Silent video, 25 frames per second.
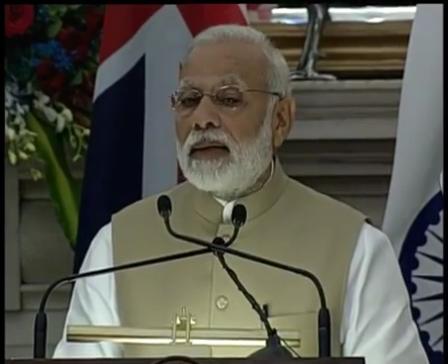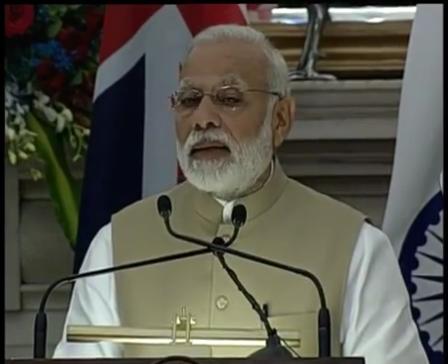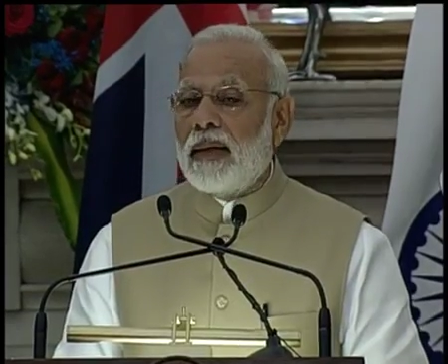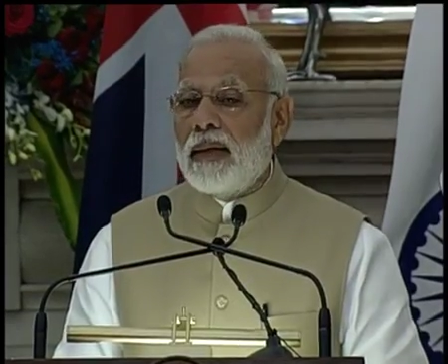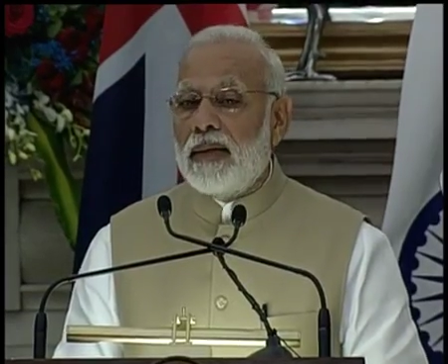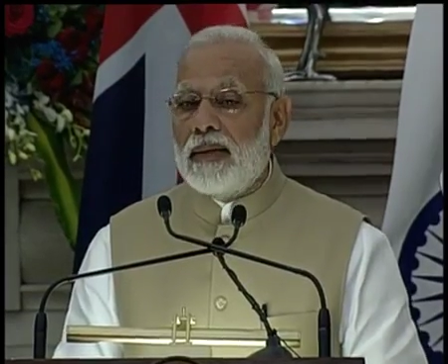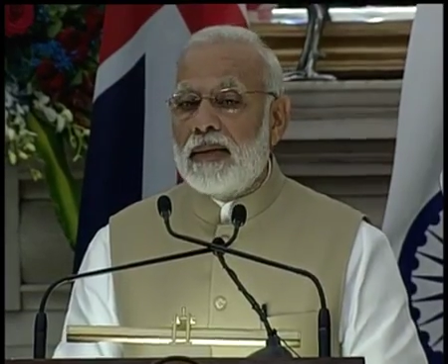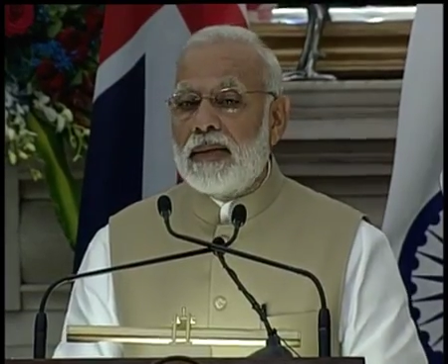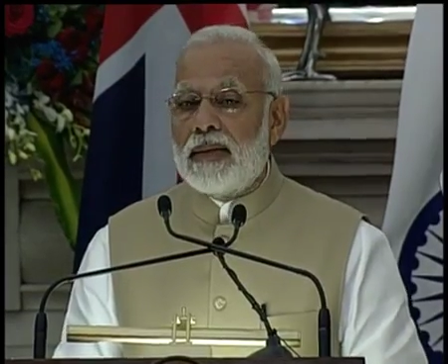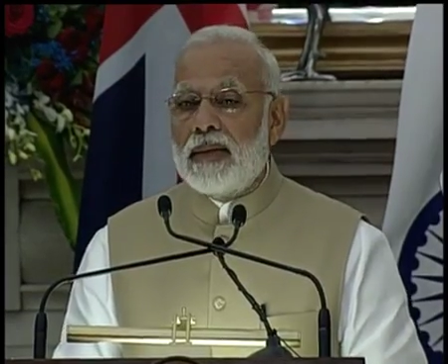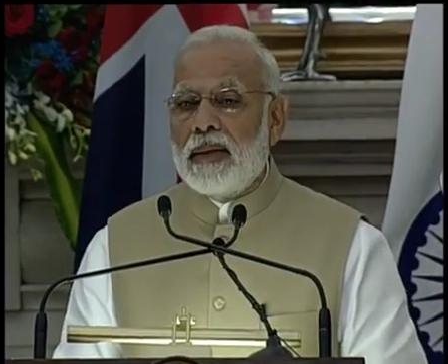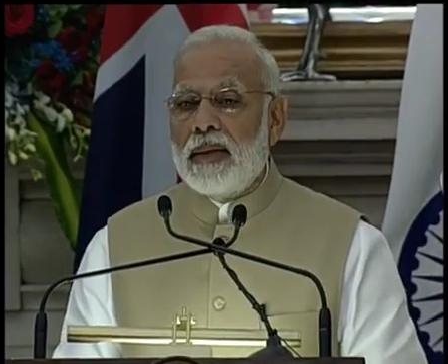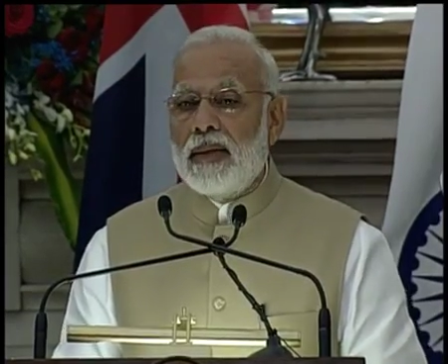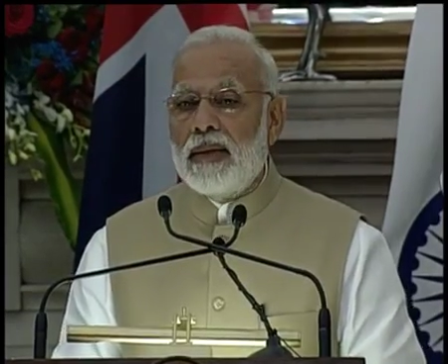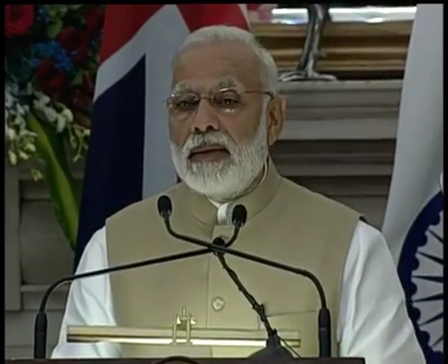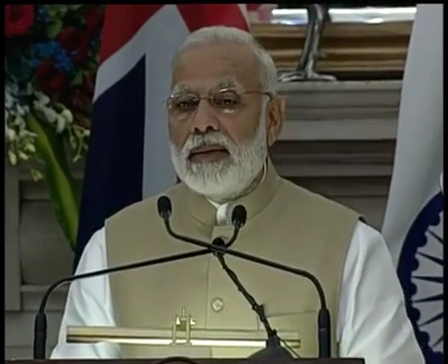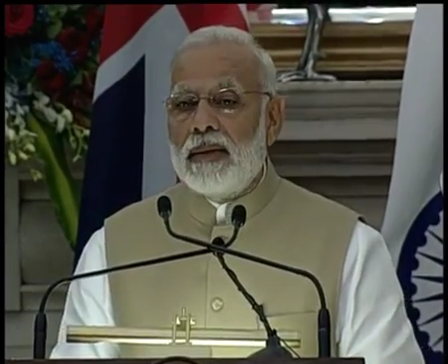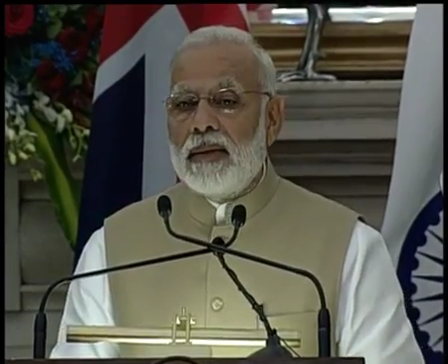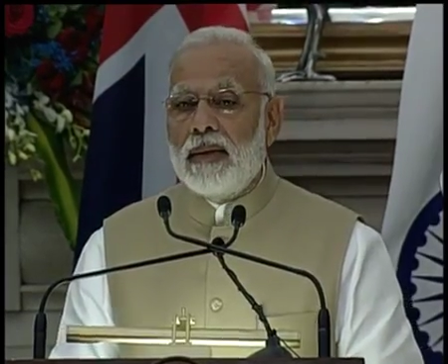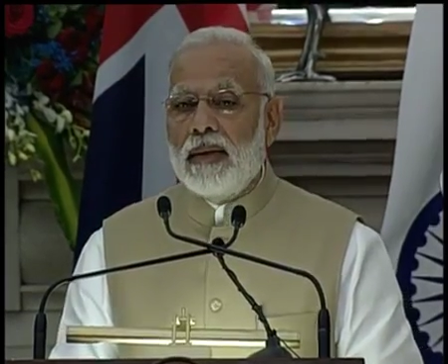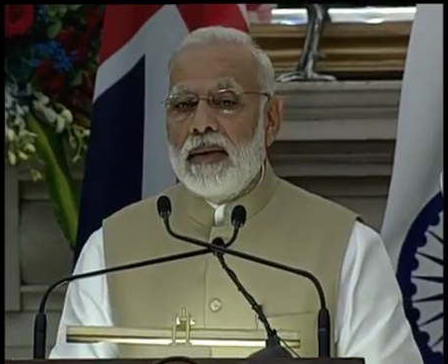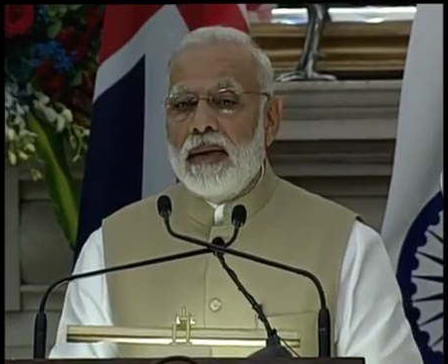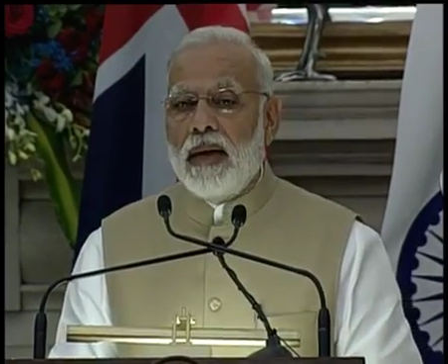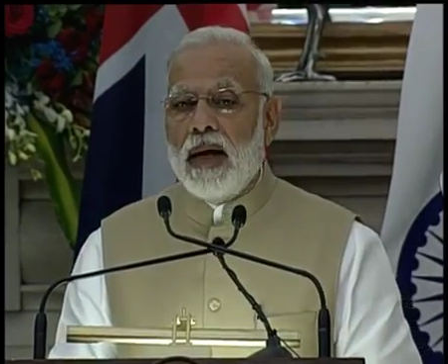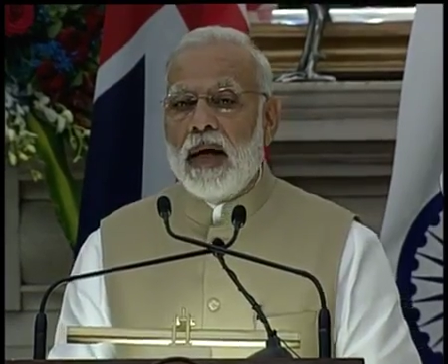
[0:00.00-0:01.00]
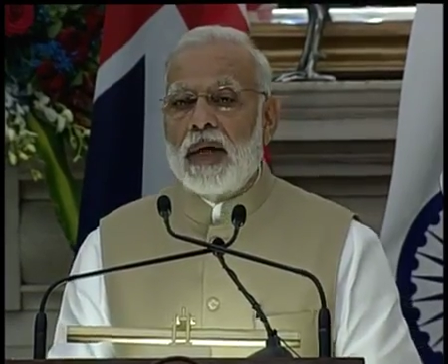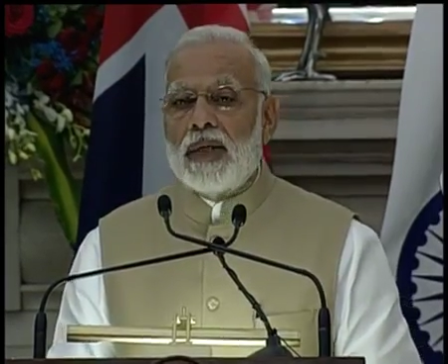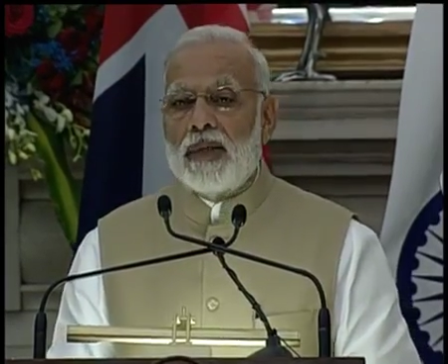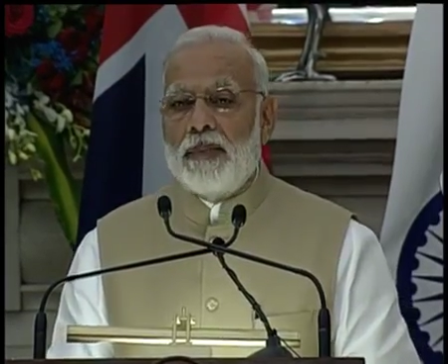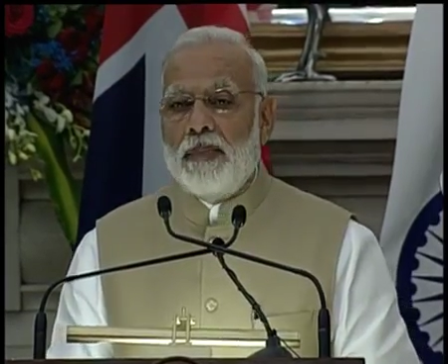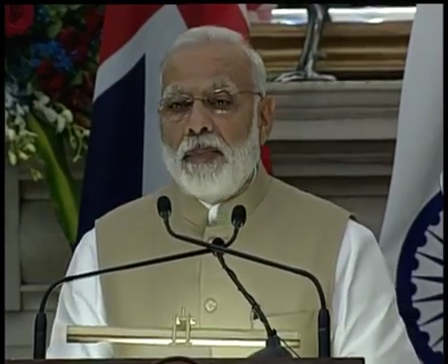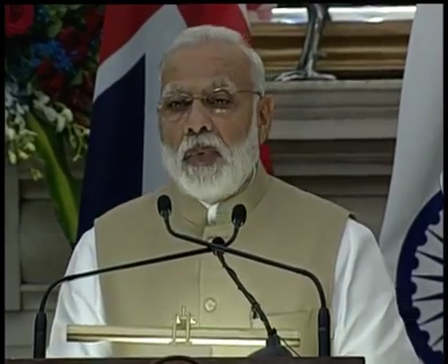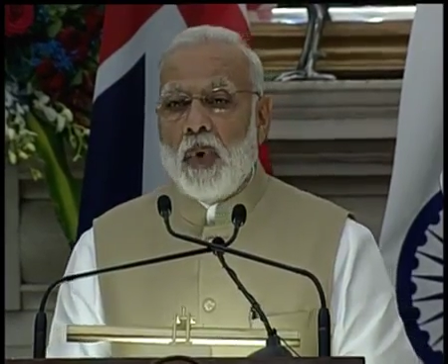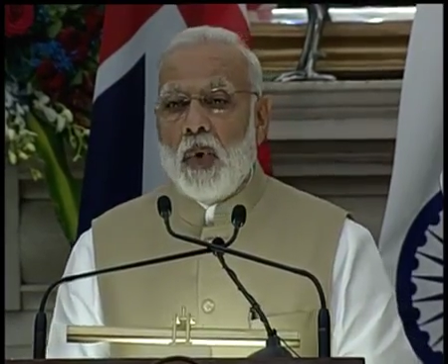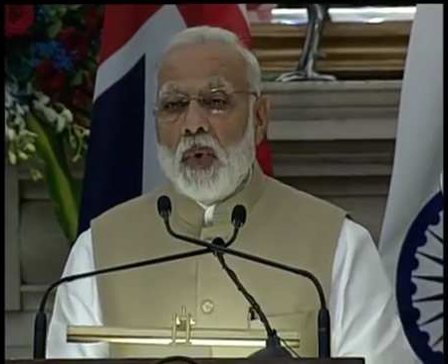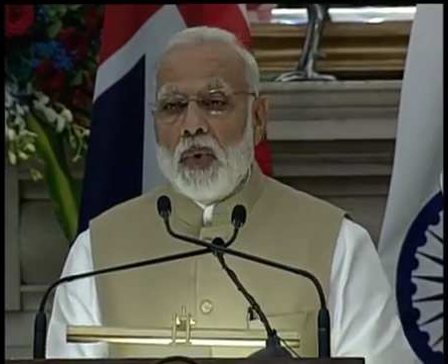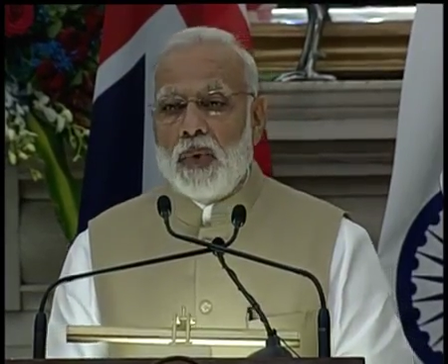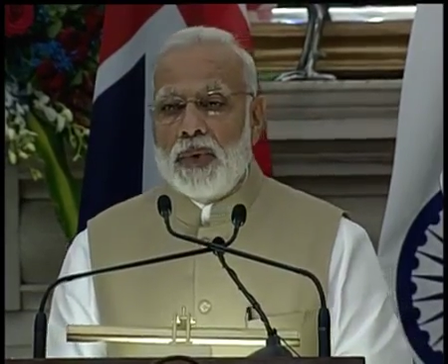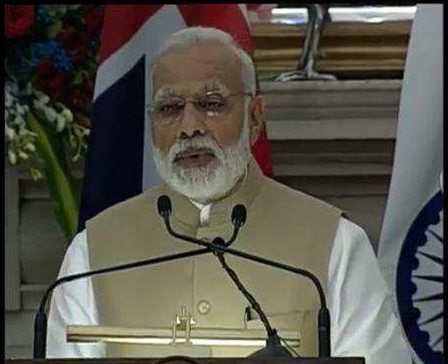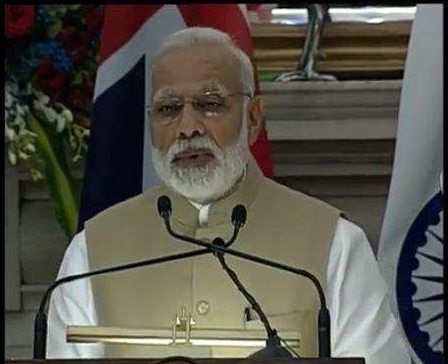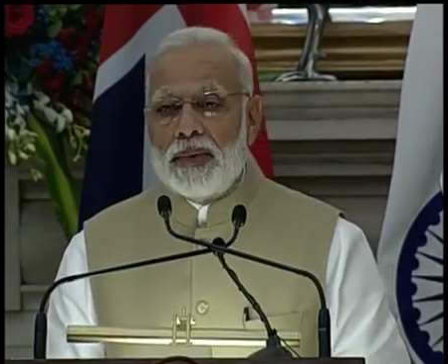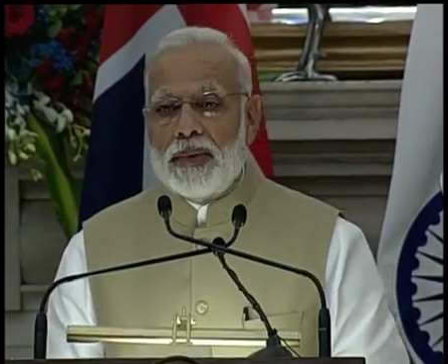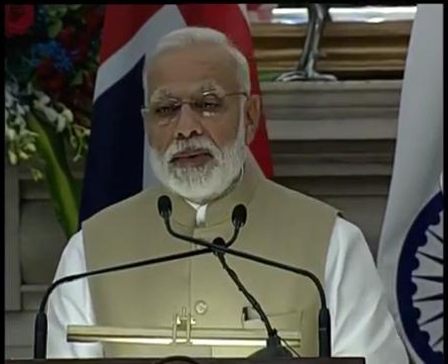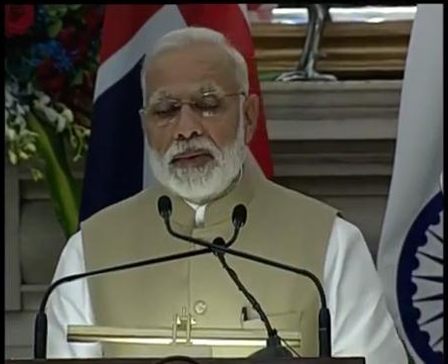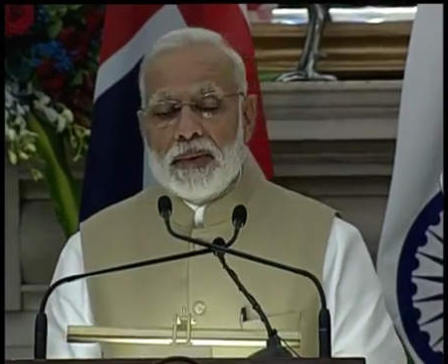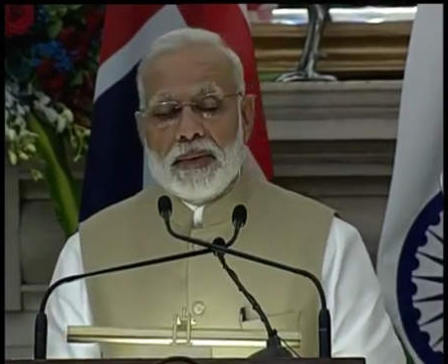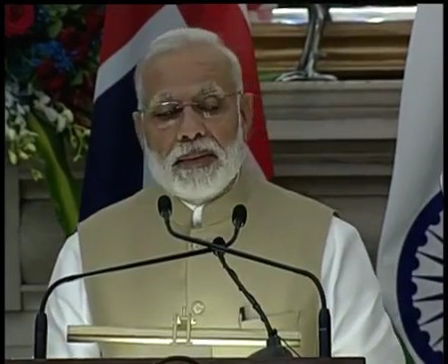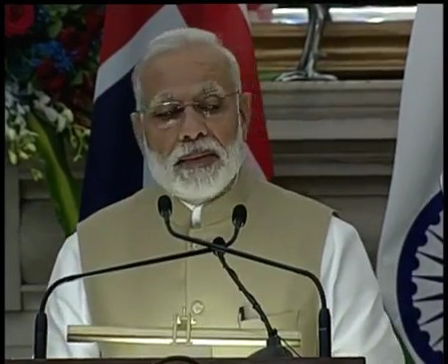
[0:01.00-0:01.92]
concern us both.